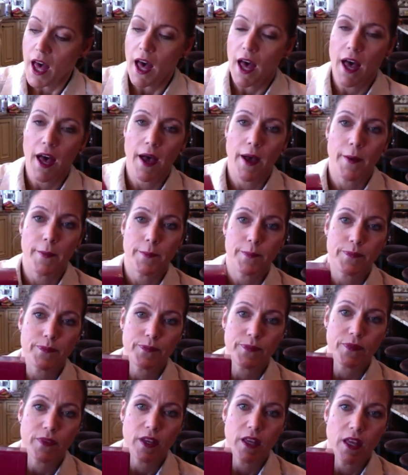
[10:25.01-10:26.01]
a
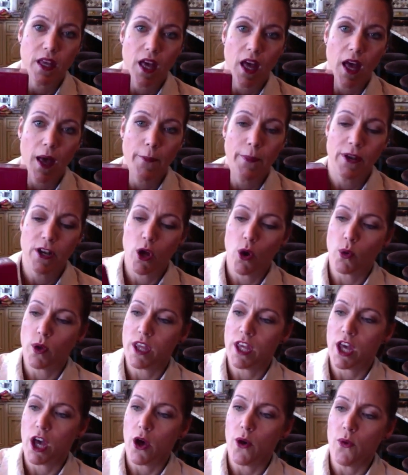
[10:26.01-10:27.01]

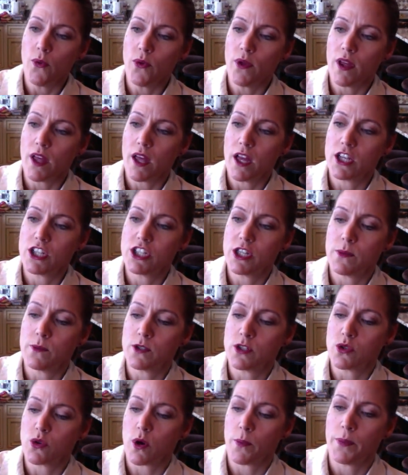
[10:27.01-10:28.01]
Pinocchio, a Jim
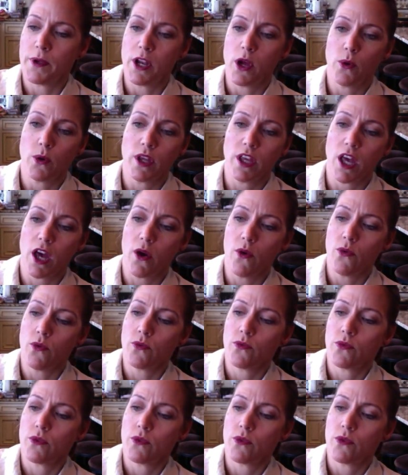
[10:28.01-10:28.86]
Shore Pinocchio.